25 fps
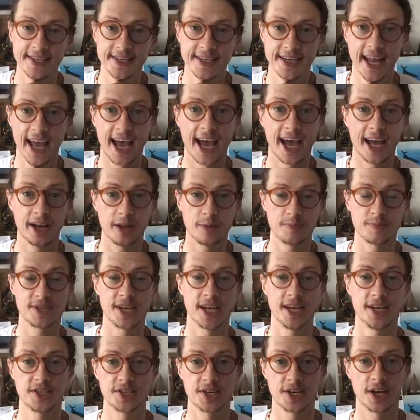an
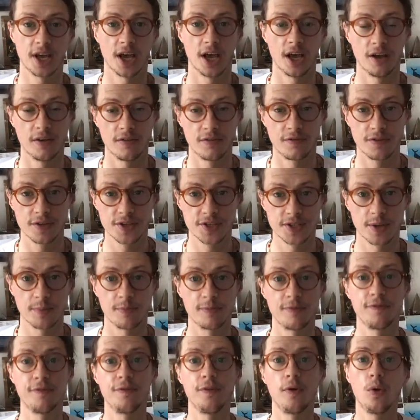adaptation of some
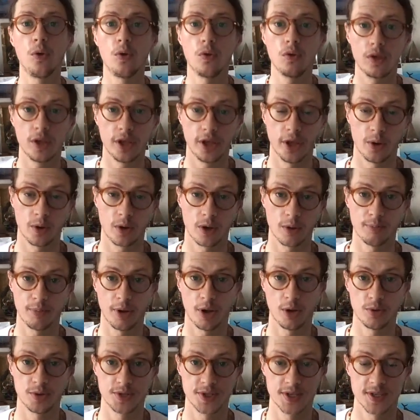full yoga
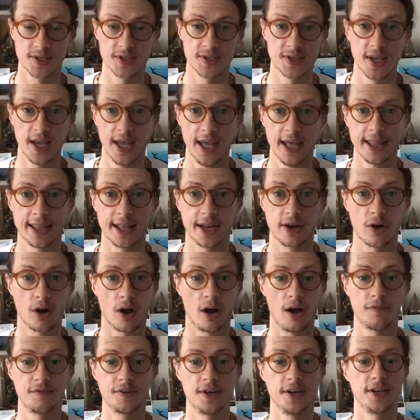poses that are
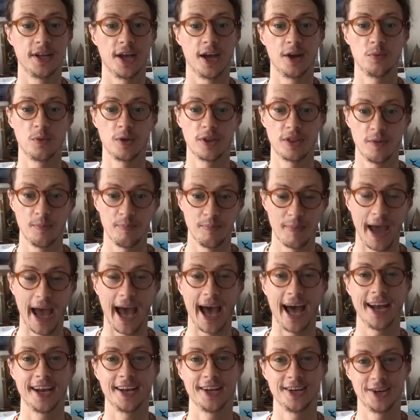often done with a
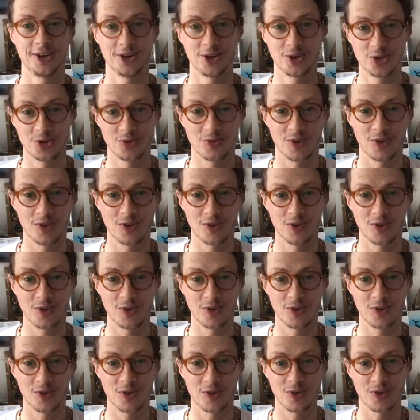mat and, the right
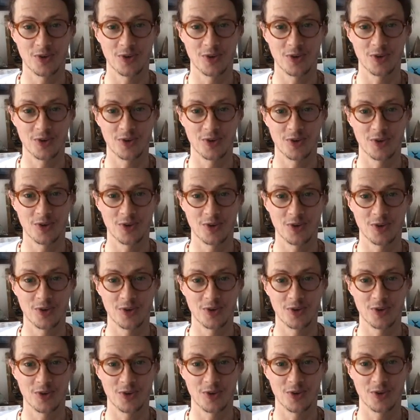clothes and environment.